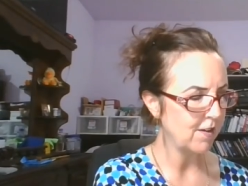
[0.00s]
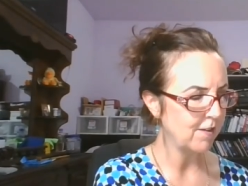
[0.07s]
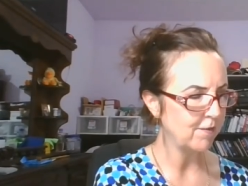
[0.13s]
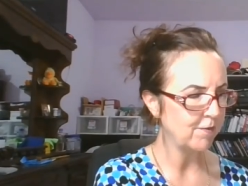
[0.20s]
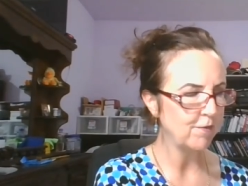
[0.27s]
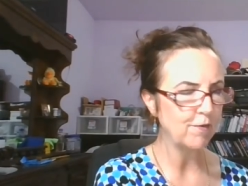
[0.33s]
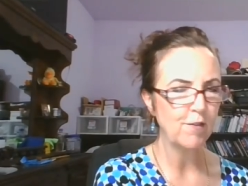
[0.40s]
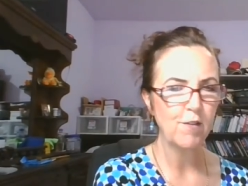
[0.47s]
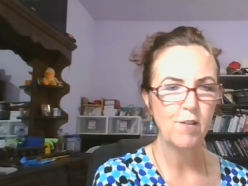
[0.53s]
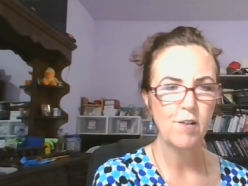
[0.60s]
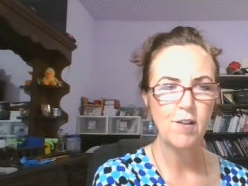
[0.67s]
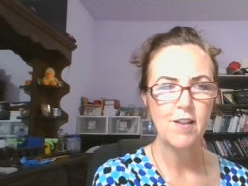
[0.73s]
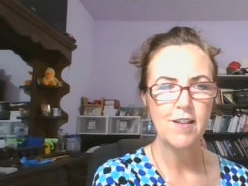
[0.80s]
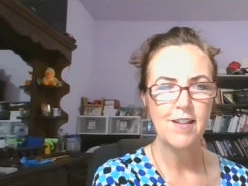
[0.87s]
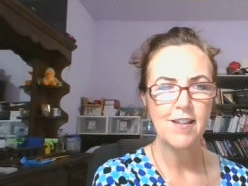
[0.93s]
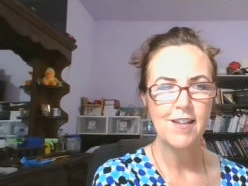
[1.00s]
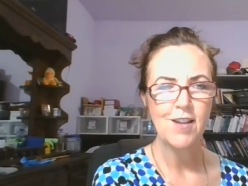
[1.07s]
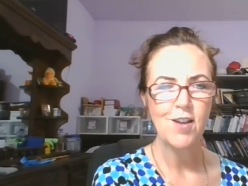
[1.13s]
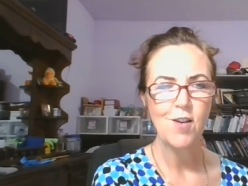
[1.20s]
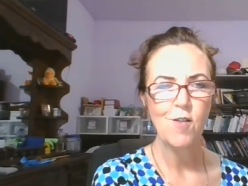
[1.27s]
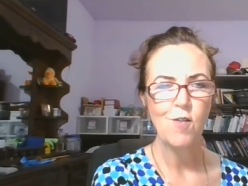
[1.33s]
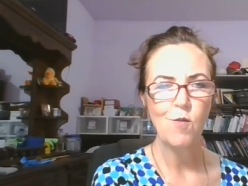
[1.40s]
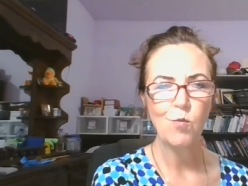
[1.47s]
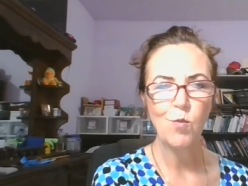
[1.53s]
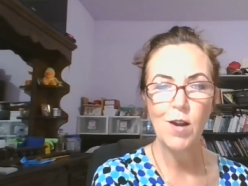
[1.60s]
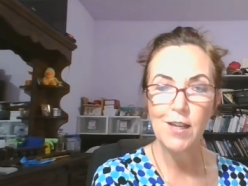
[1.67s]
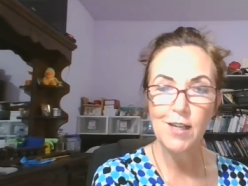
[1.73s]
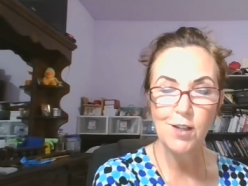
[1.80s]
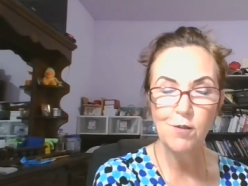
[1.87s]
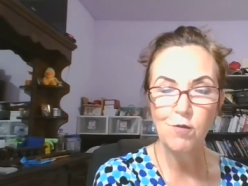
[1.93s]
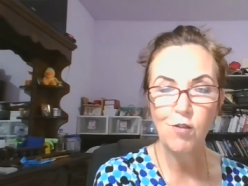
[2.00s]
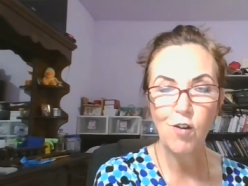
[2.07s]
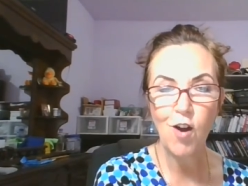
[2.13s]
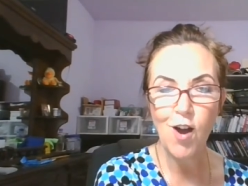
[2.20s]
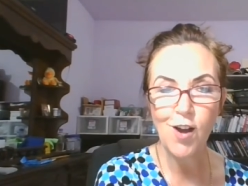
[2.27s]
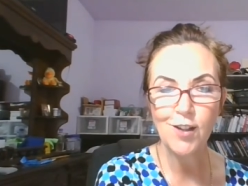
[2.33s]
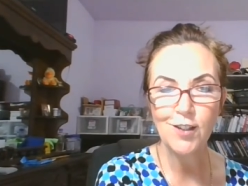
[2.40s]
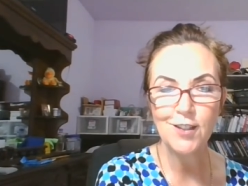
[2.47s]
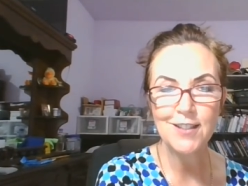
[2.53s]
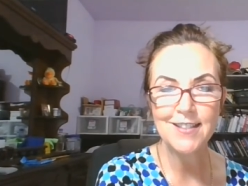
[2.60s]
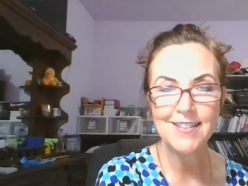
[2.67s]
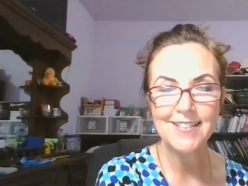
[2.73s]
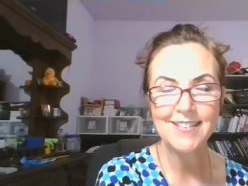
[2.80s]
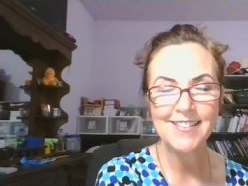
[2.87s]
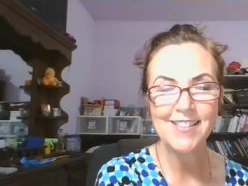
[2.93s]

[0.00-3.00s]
uh, raining frogs.